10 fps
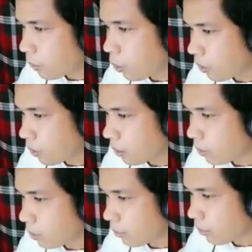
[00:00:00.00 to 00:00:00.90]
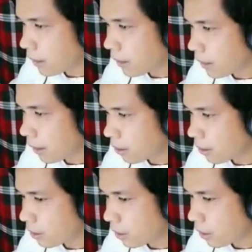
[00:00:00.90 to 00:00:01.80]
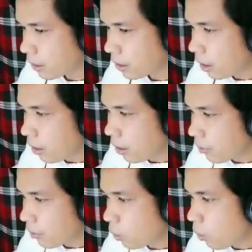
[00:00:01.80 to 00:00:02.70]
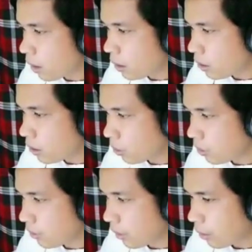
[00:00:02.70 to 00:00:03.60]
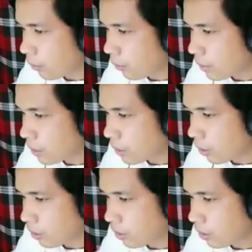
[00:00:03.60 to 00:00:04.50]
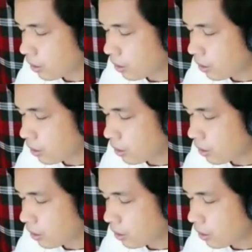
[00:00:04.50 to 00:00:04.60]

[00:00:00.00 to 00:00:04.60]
program of physical exercise for one showed the following results.